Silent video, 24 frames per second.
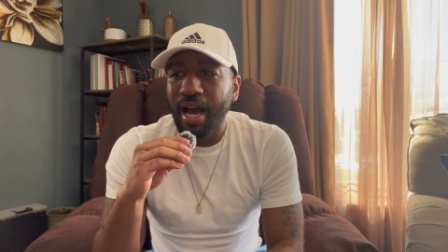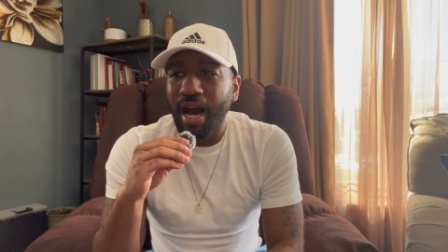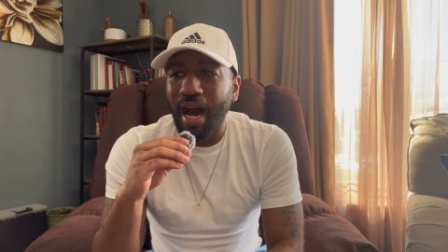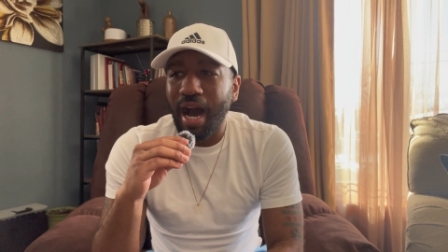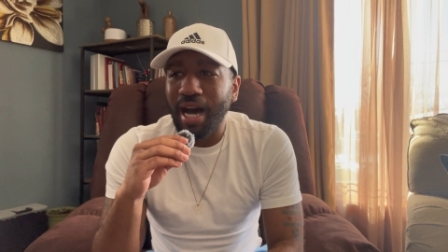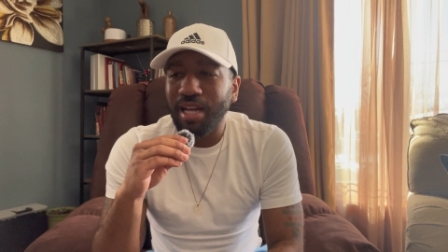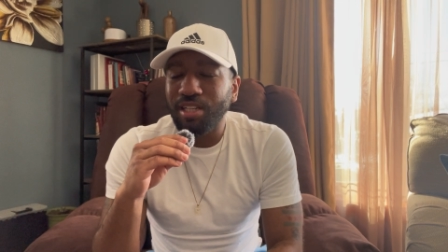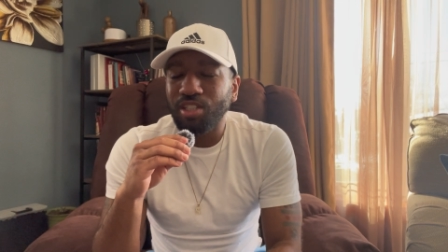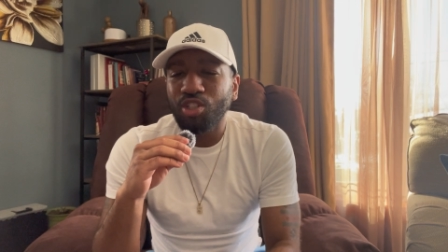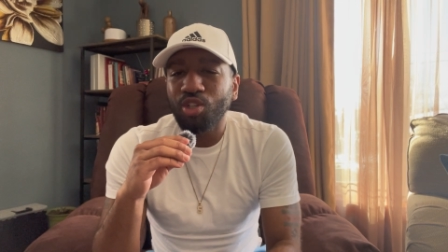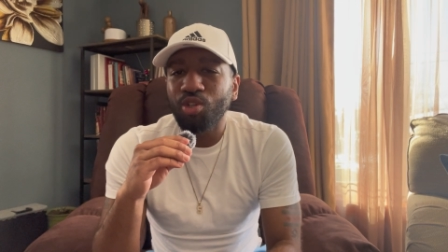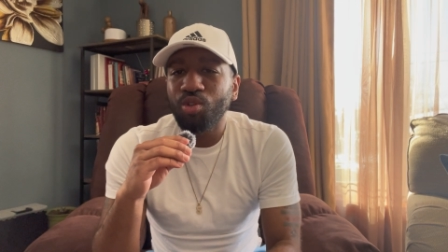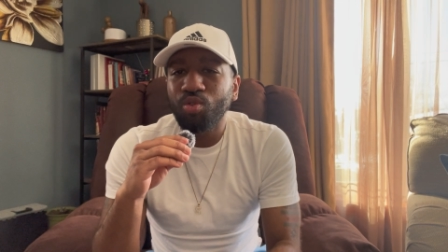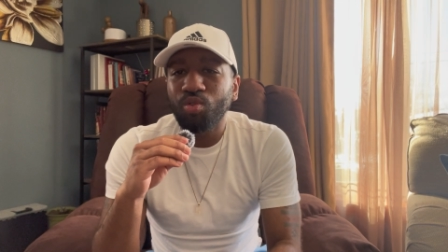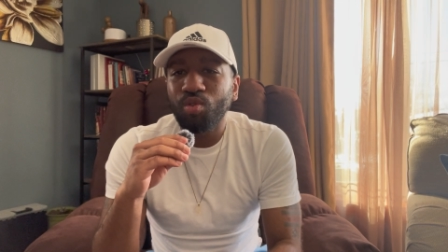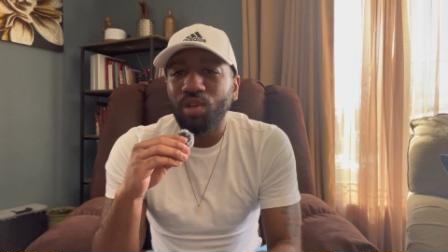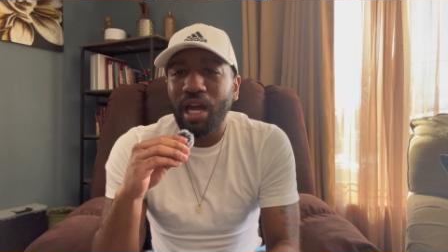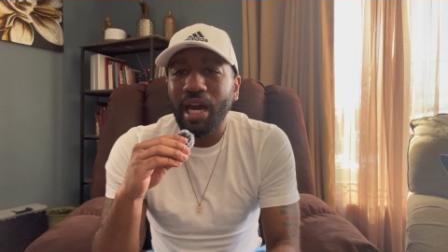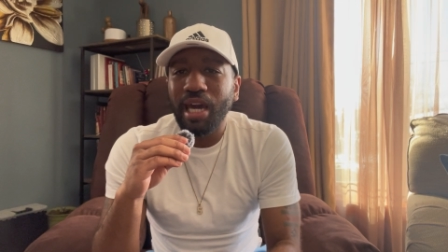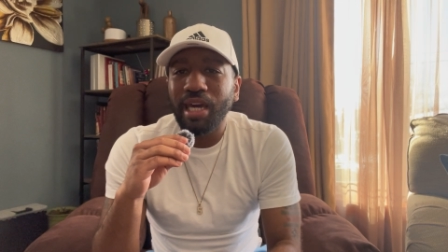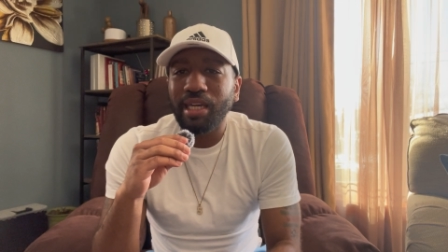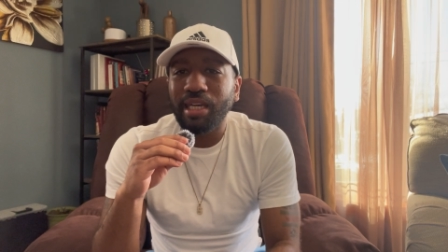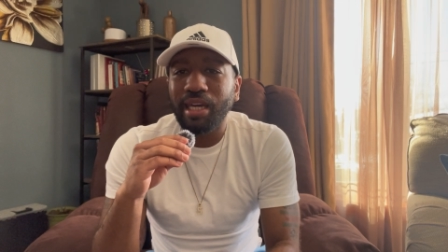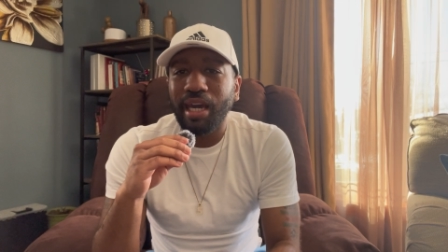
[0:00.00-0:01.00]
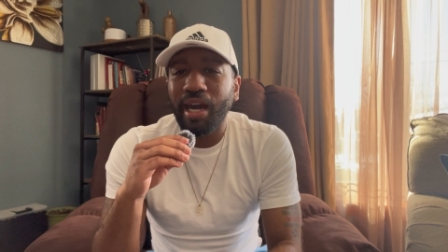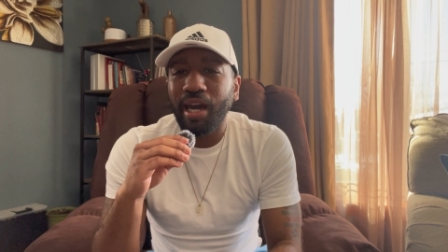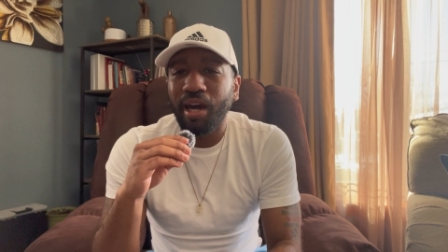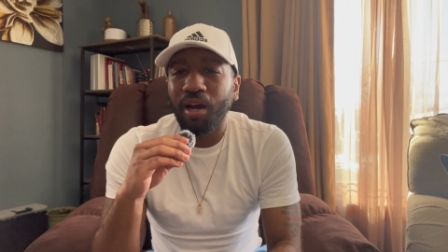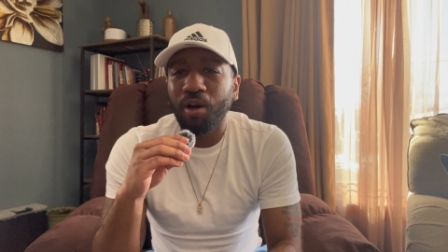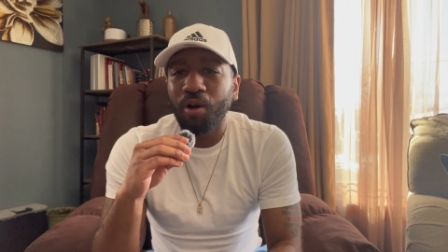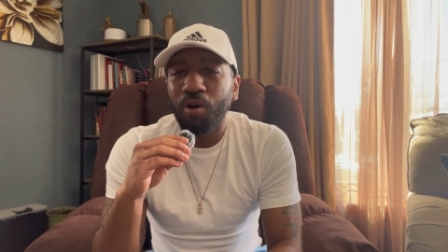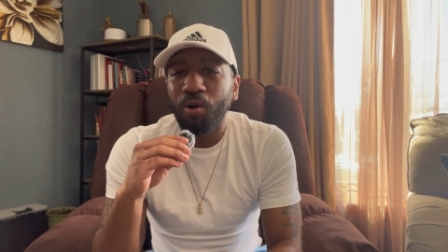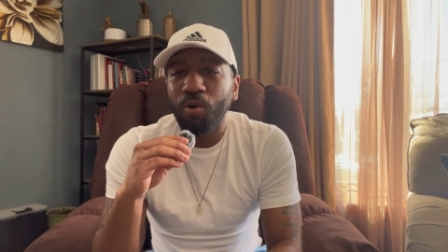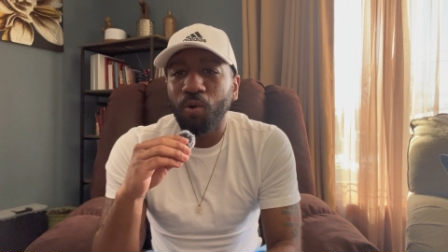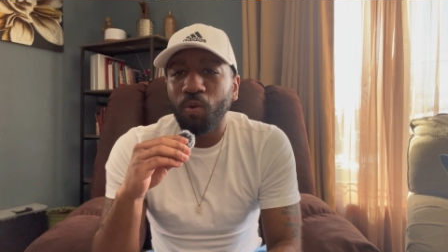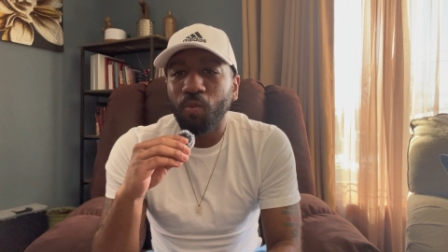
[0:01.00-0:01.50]
I don't like
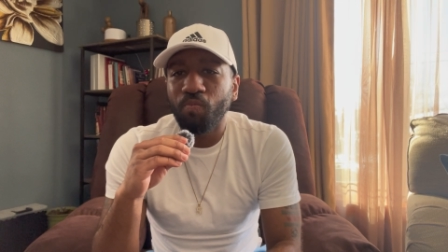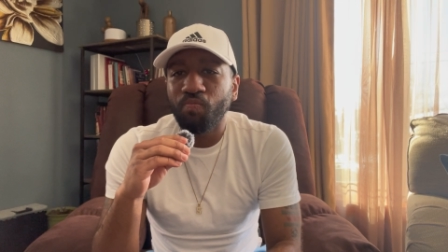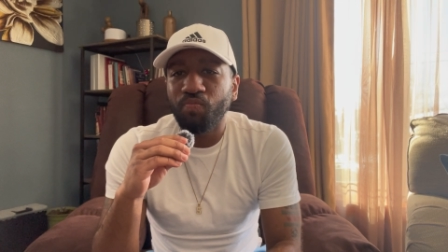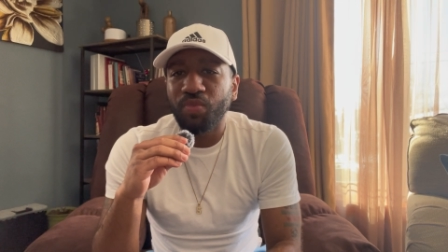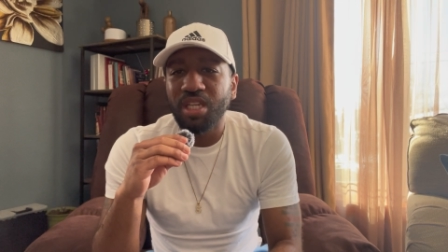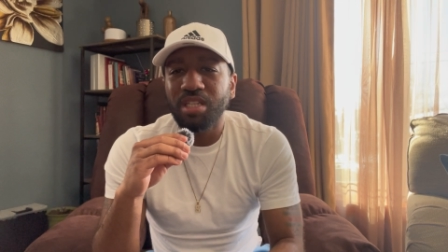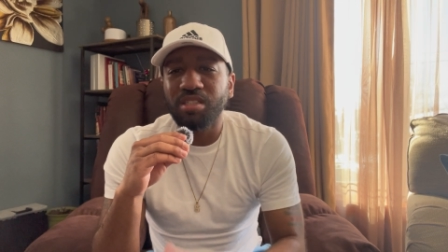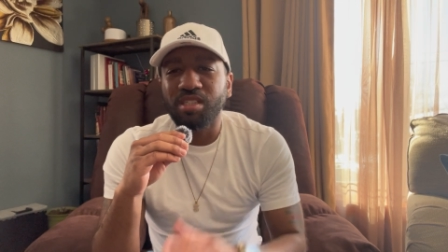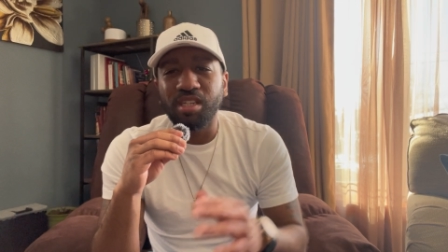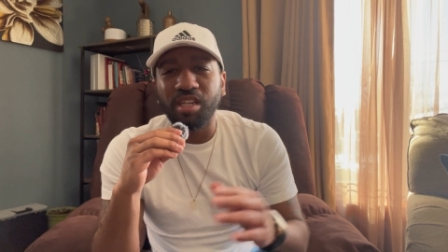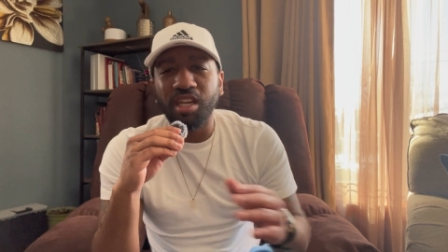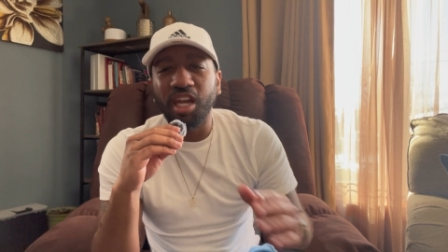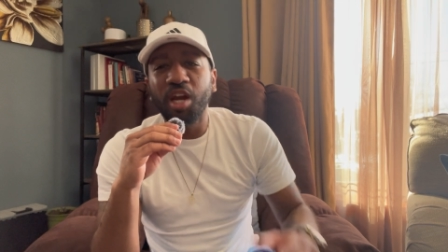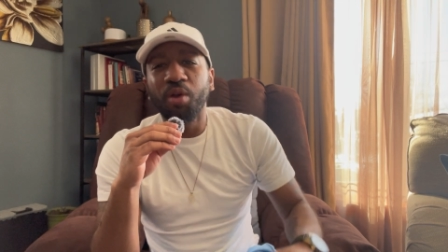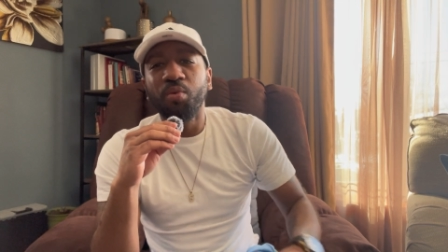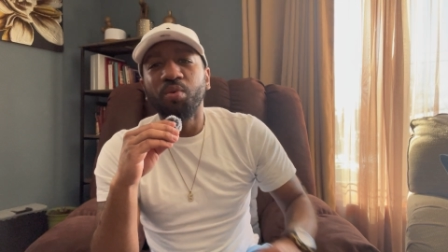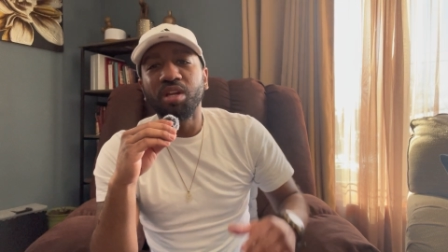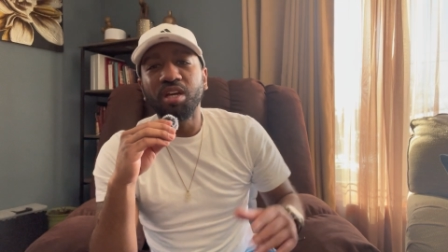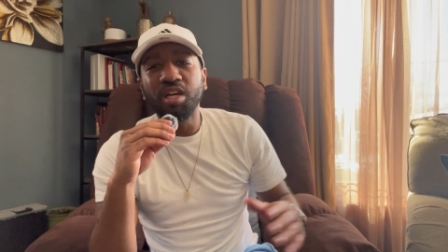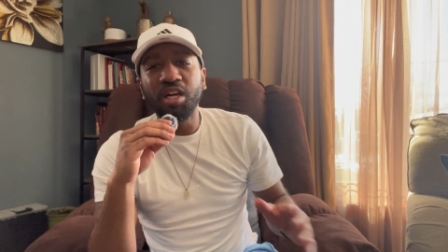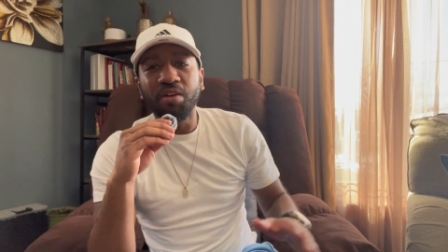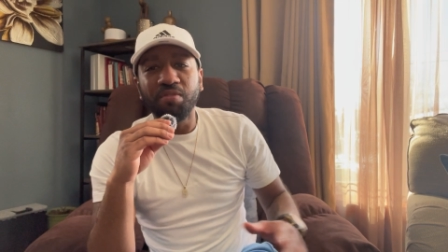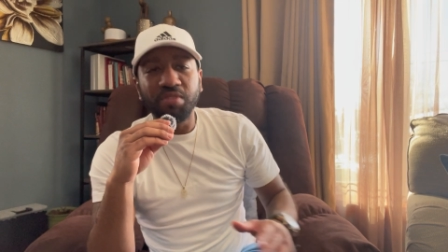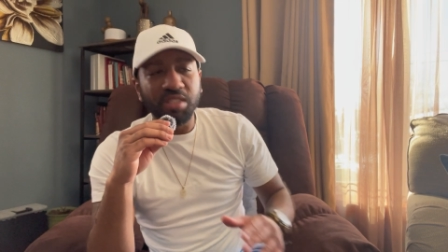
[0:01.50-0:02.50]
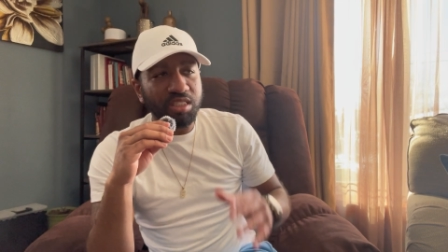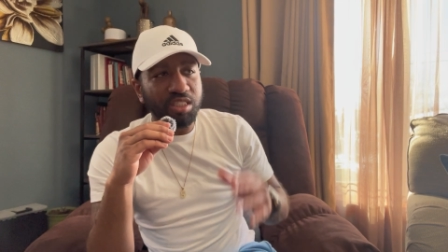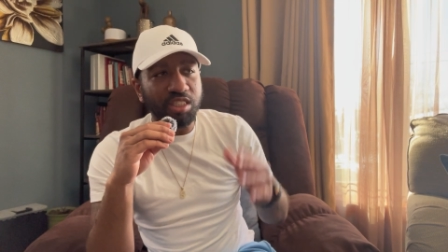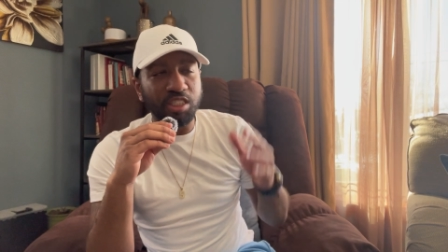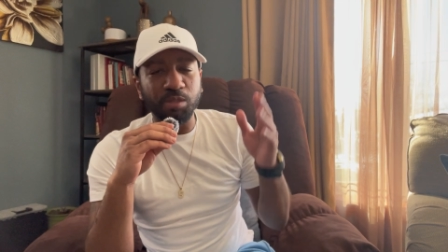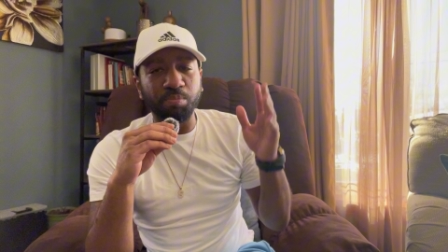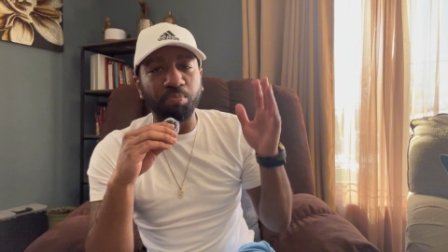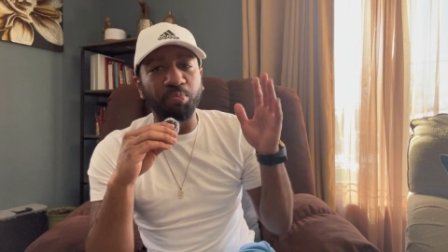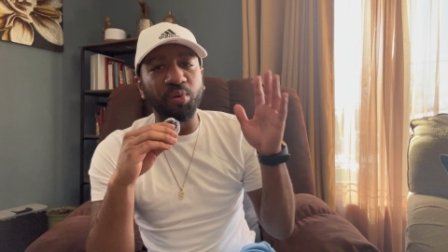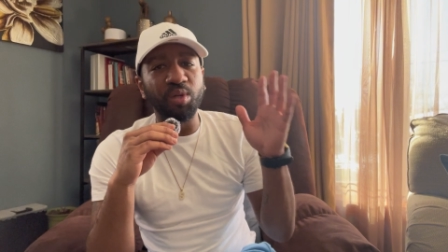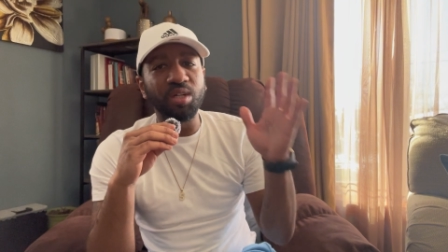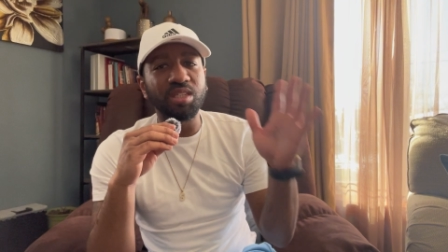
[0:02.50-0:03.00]
how this narrative is
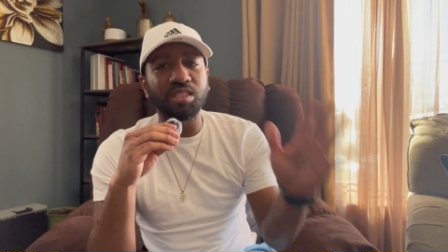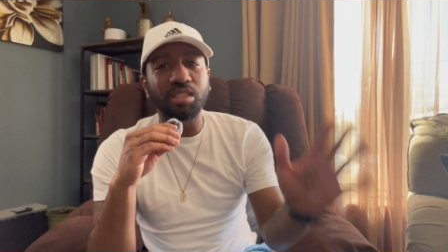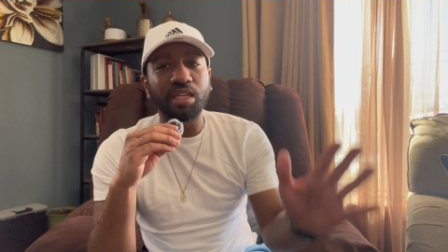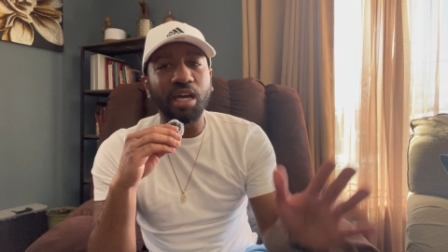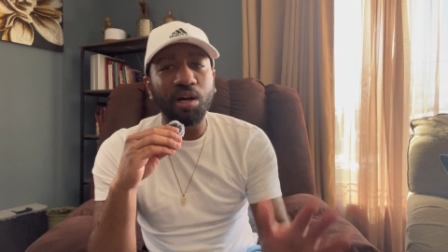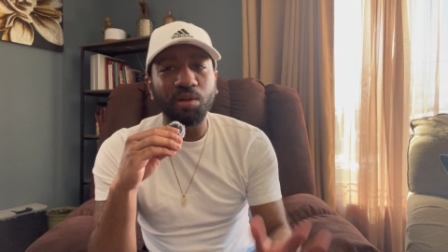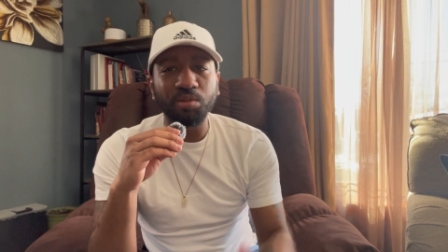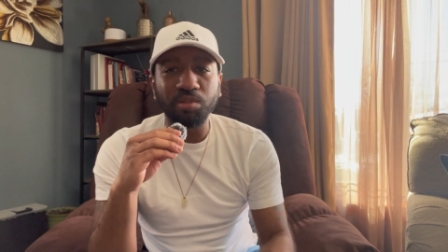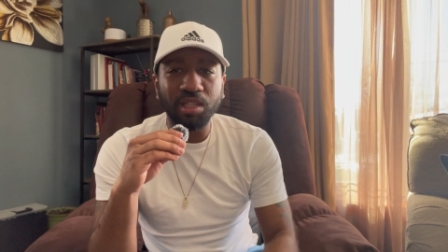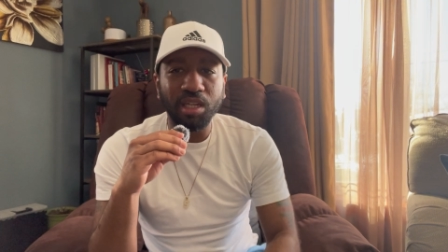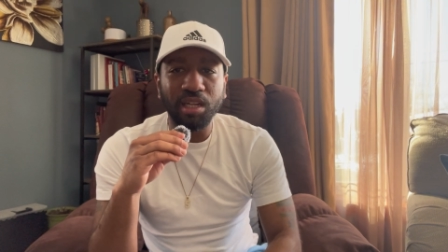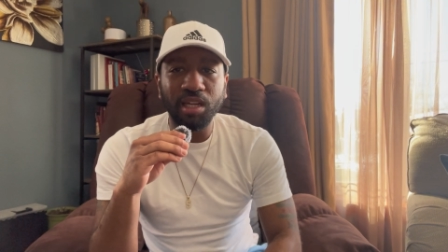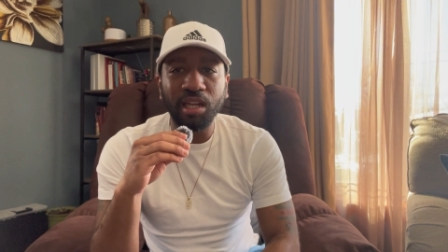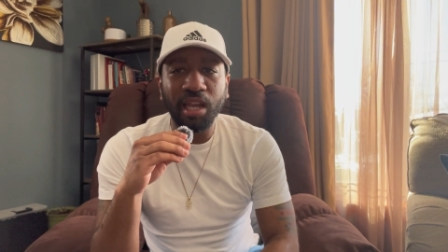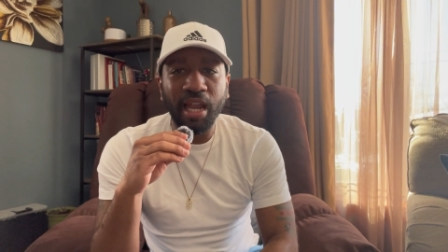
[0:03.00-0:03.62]
just pushed out there.